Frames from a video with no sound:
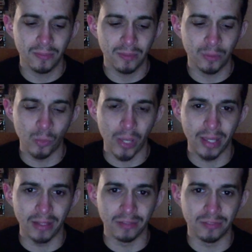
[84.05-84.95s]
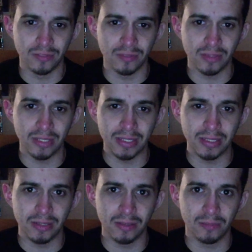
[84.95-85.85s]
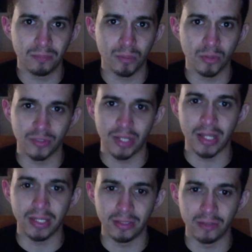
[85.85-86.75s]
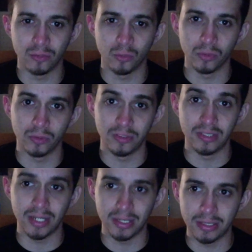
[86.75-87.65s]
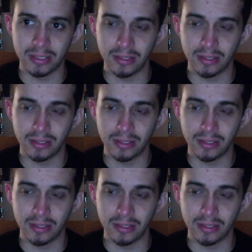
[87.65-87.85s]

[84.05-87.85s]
who has a personality disorder, DID.